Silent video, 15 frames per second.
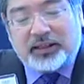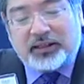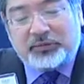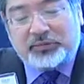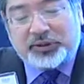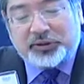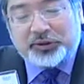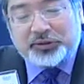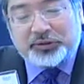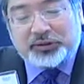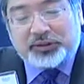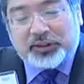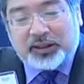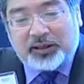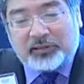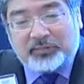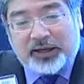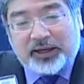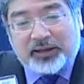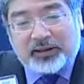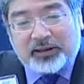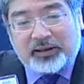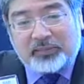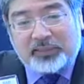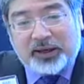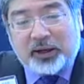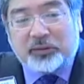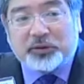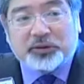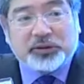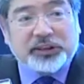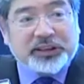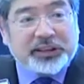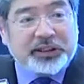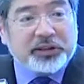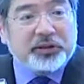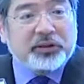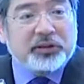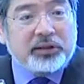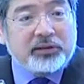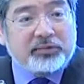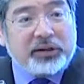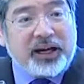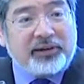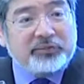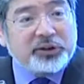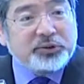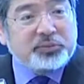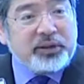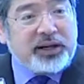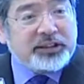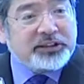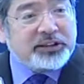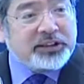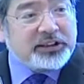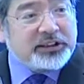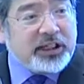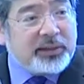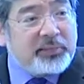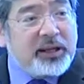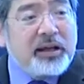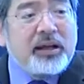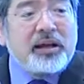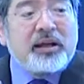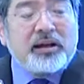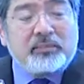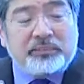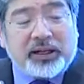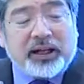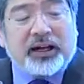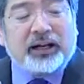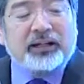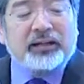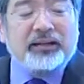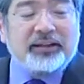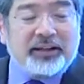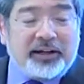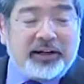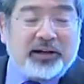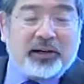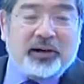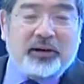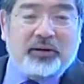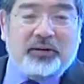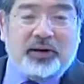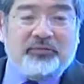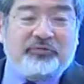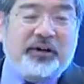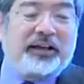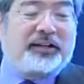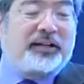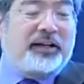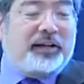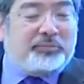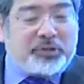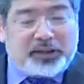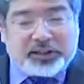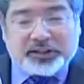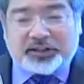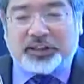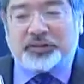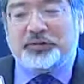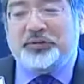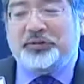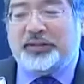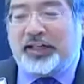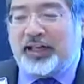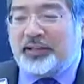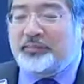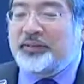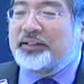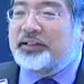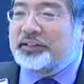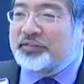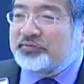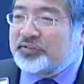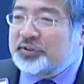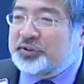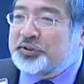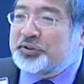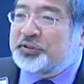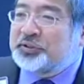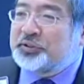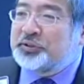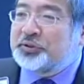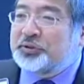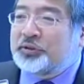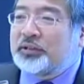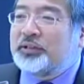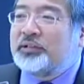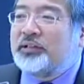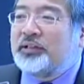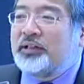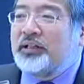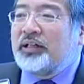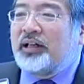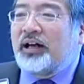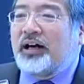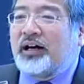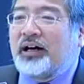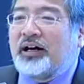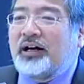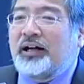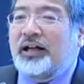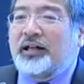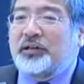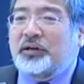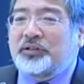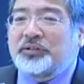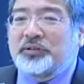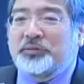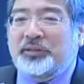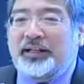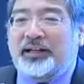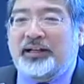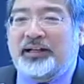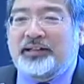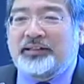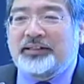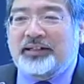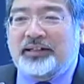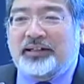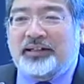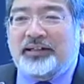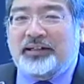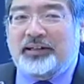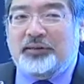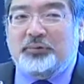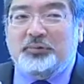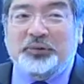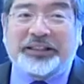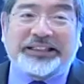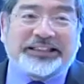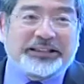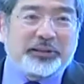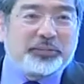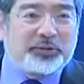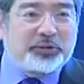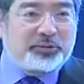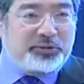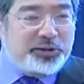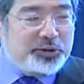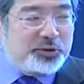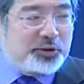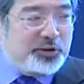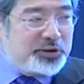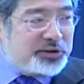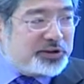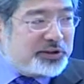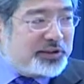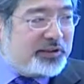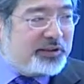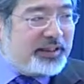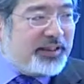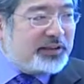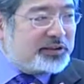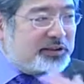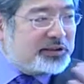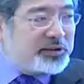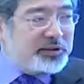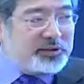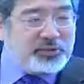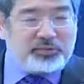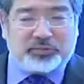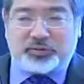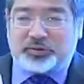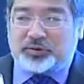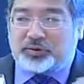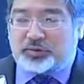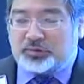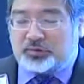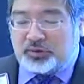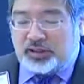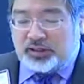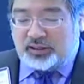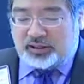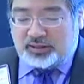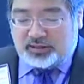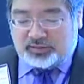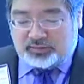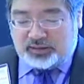reduced by almost a year the average processing time. But there, frankly, our predecessors hadn't been as efficient as they should. And also we had reasonable resources that allow us to